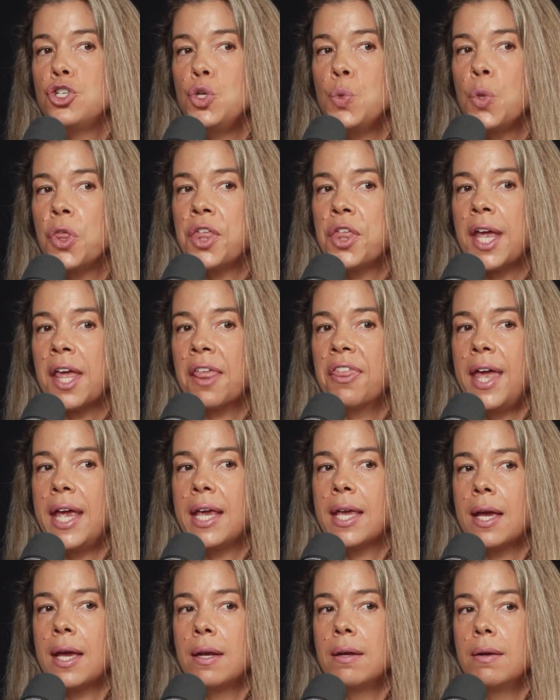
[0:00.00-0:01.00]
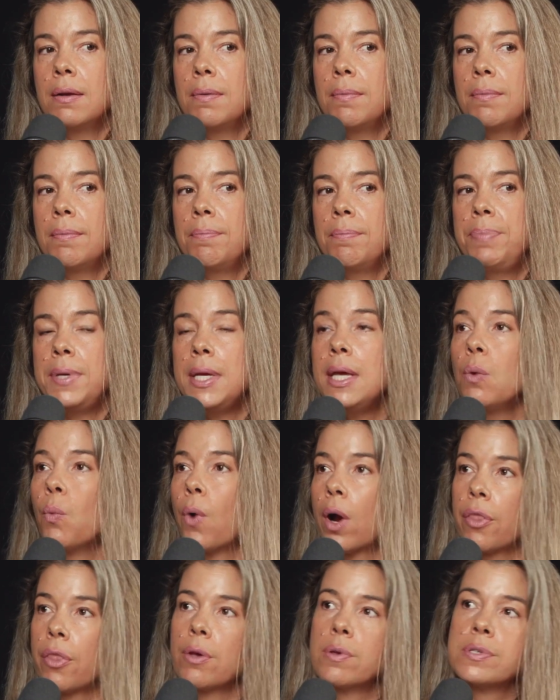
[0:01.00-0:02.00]
you think they can be
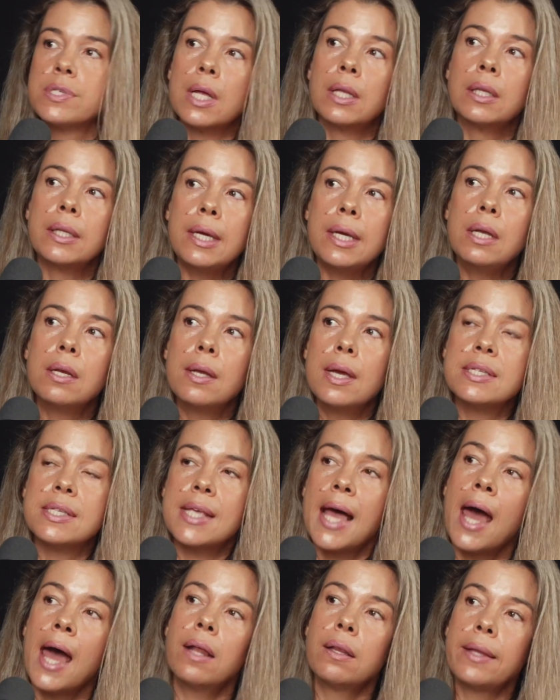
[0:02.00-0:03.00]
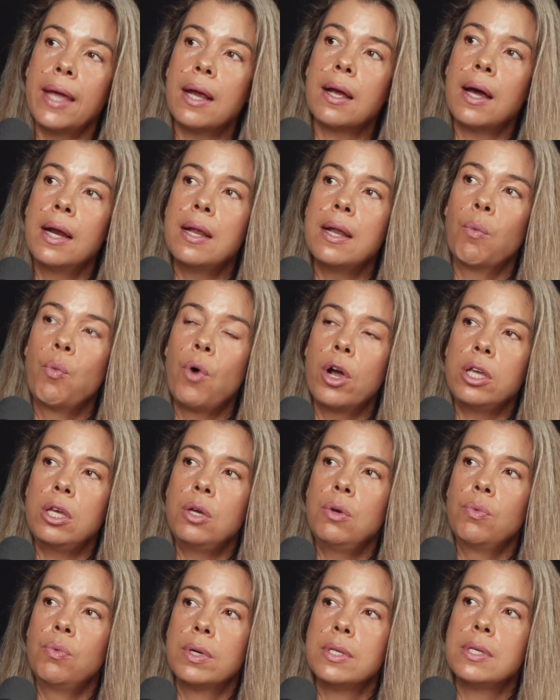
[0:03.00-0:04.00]
one of those elite? Is that like an, what
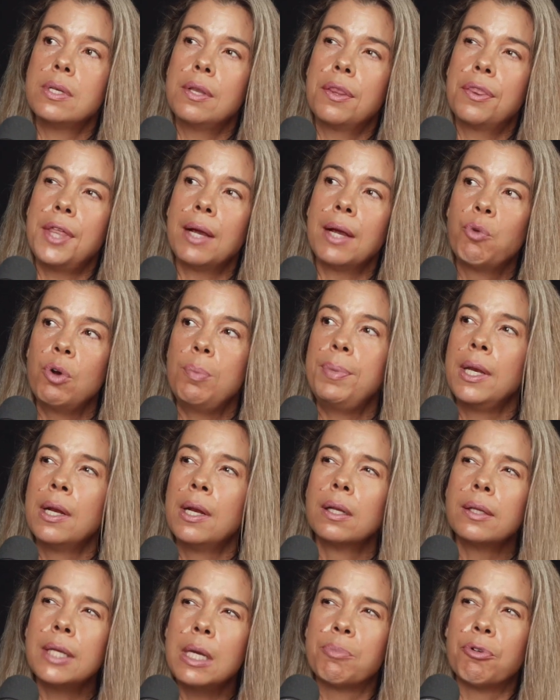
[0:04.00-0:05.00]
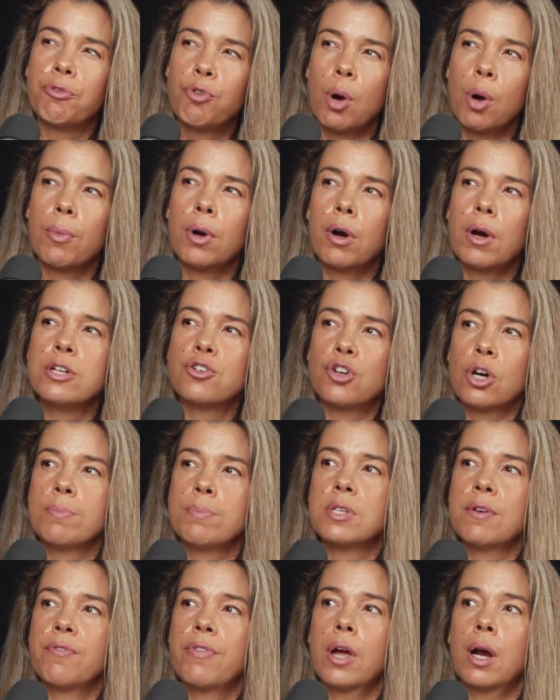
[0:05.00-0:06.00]
you would think would be an elite performer in
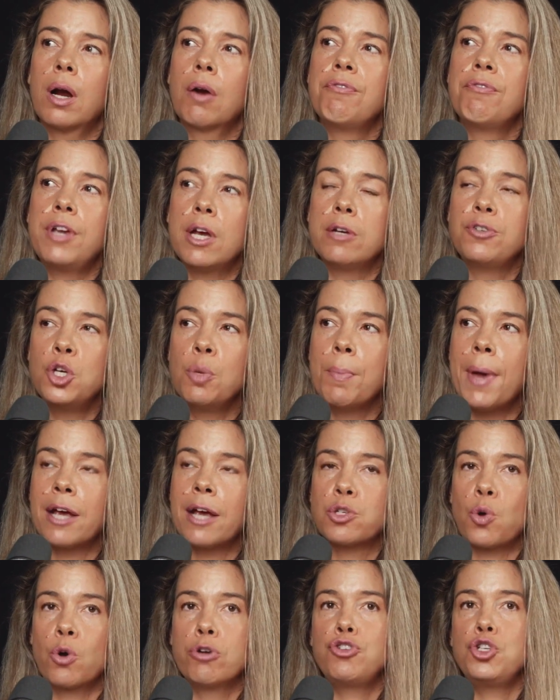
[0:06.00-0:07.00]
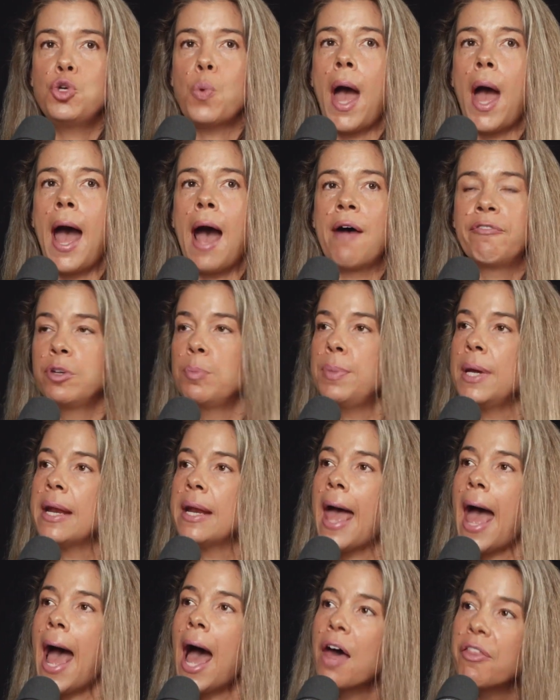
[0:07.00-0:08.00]
terms of their VO2 max, or do you have to be
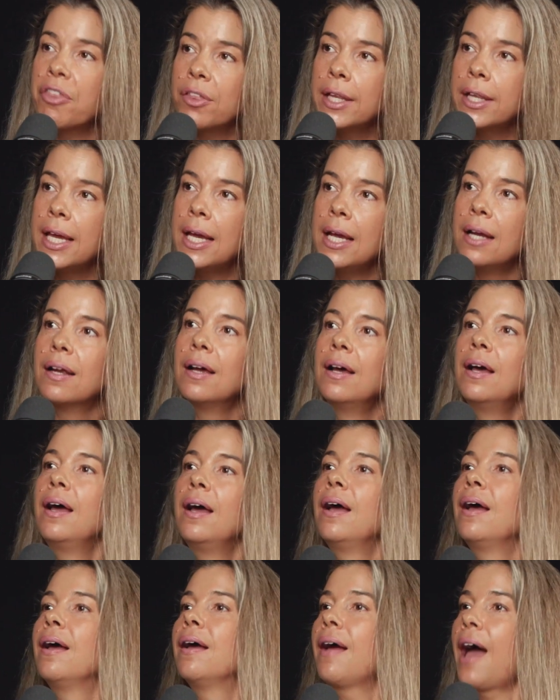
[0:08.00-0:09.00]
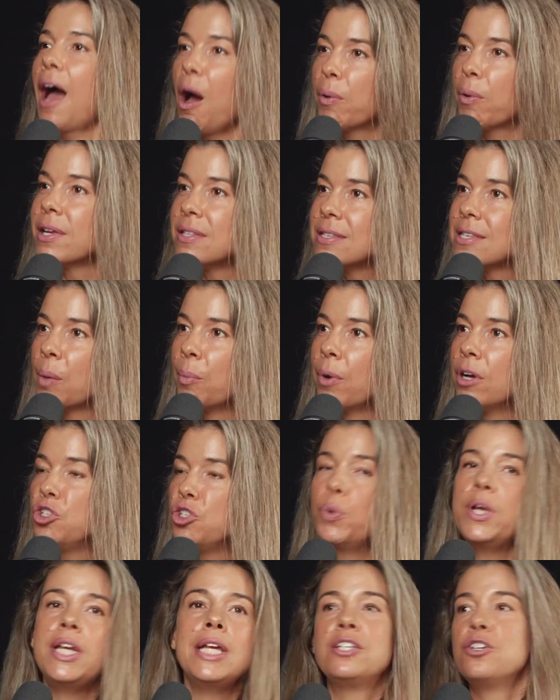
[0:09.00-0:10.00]
an athlete? How can someone?
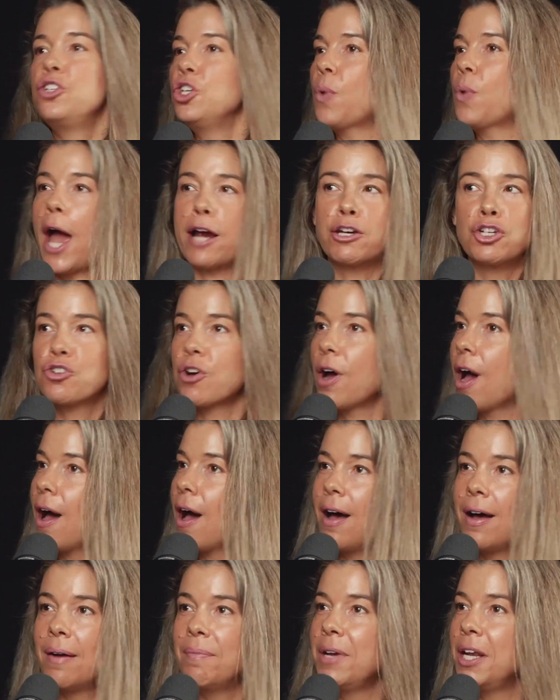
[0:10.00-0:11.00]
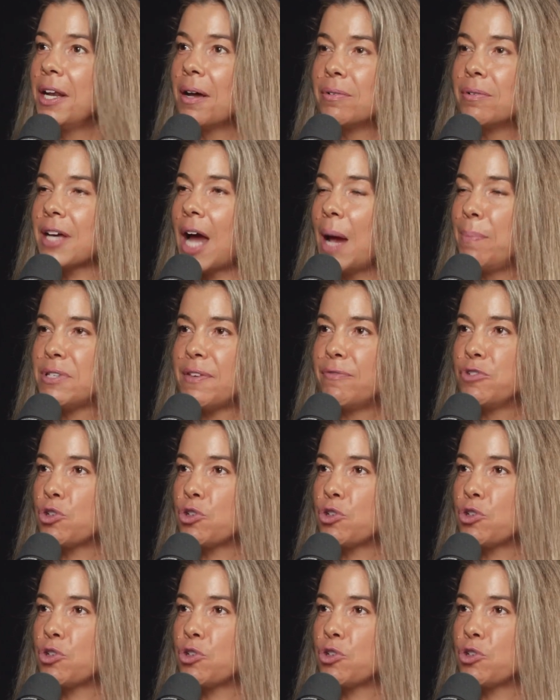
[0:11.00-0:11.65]
Do we need to do extra, you know, types of